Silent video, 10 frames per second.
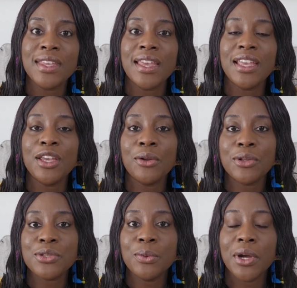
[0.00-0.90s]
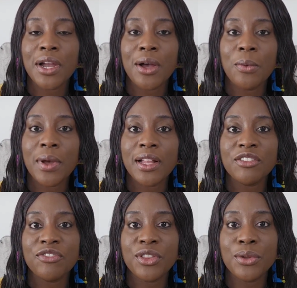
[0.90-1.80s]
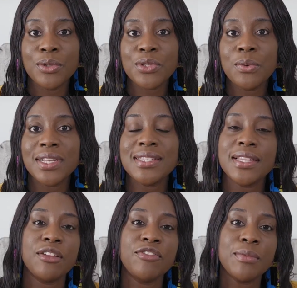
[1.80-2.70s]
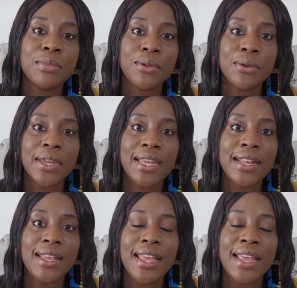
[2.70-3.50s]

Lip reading: It can also work out well for those who are self-employed